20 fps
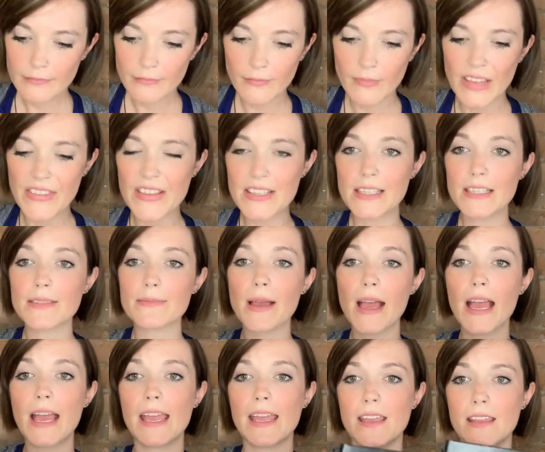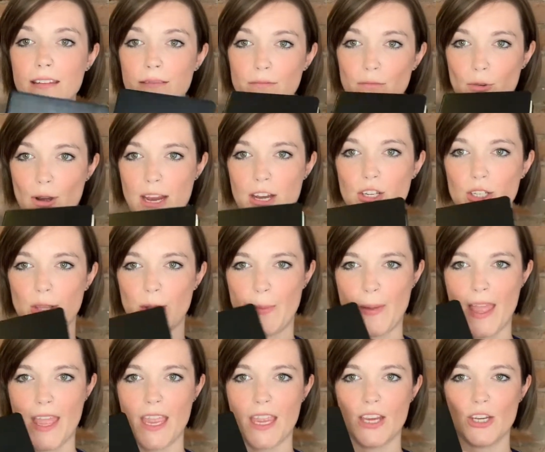this is my Rage on the
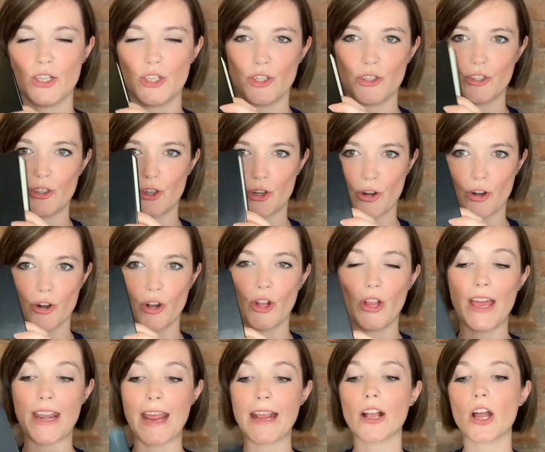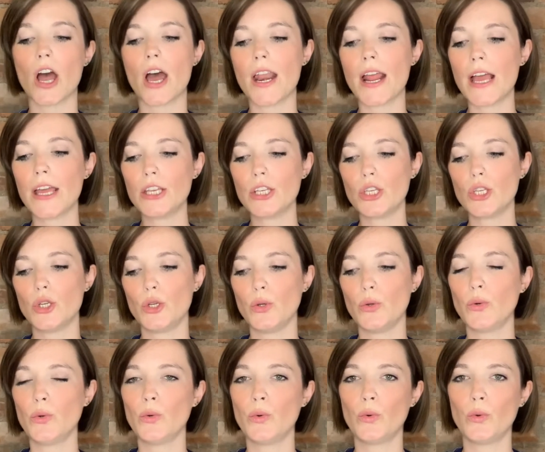Page journal, and I got a
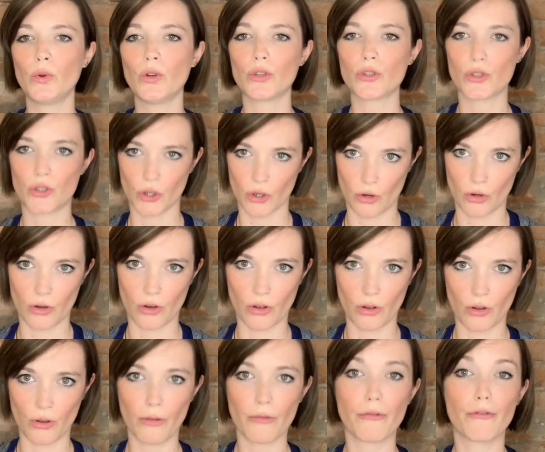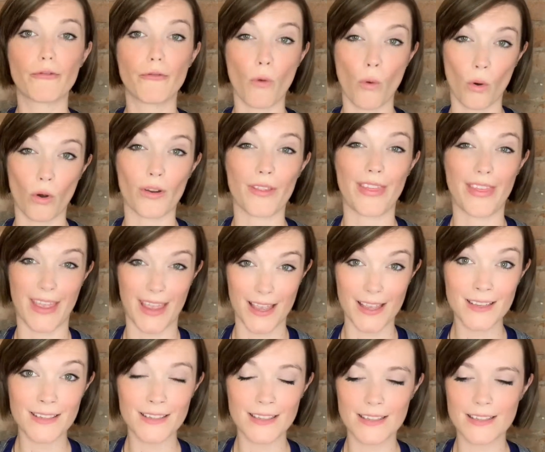new journal for
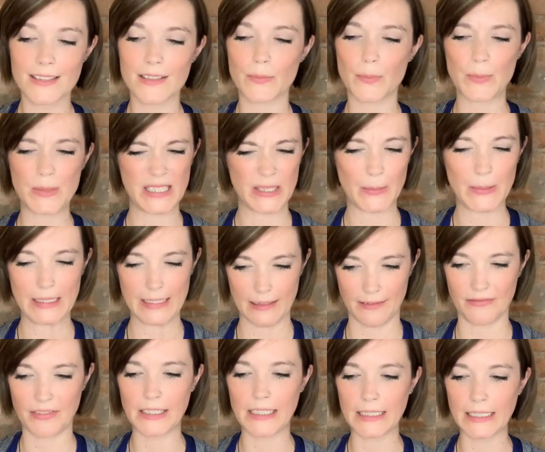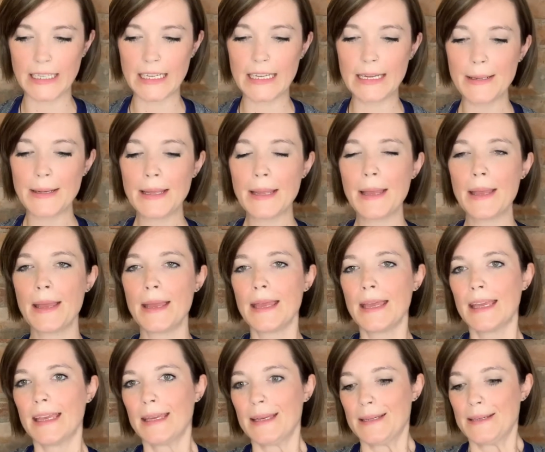this specifically
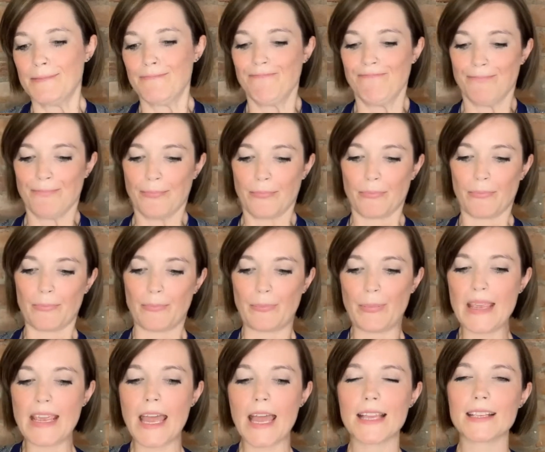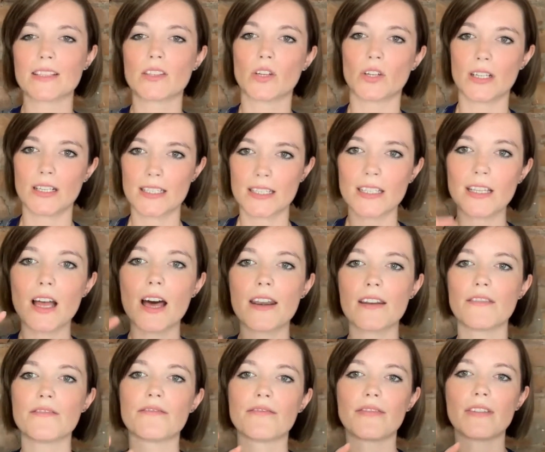because there is a lot
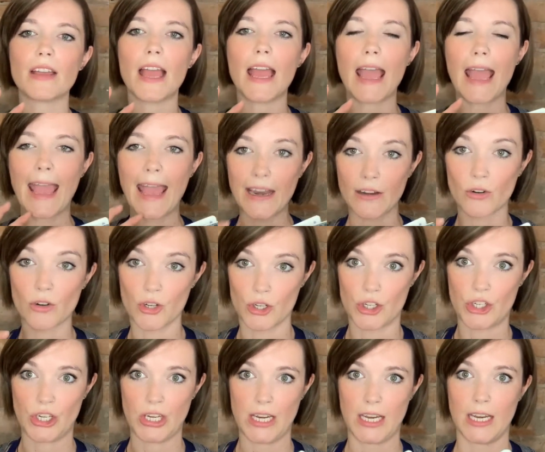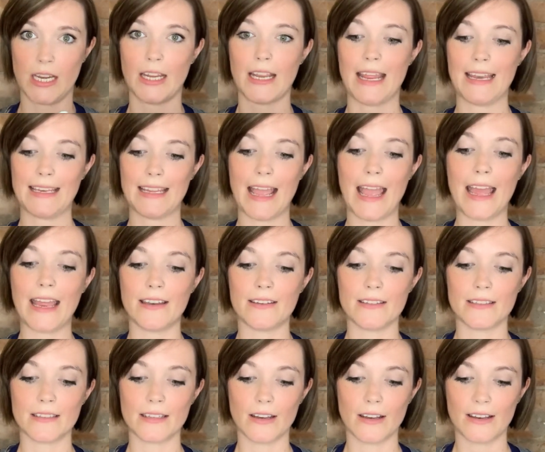of energy
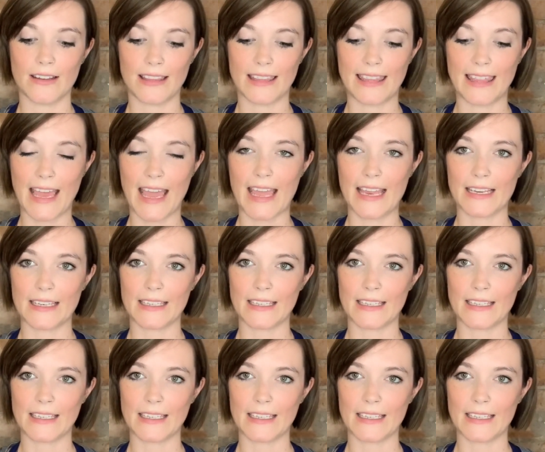and that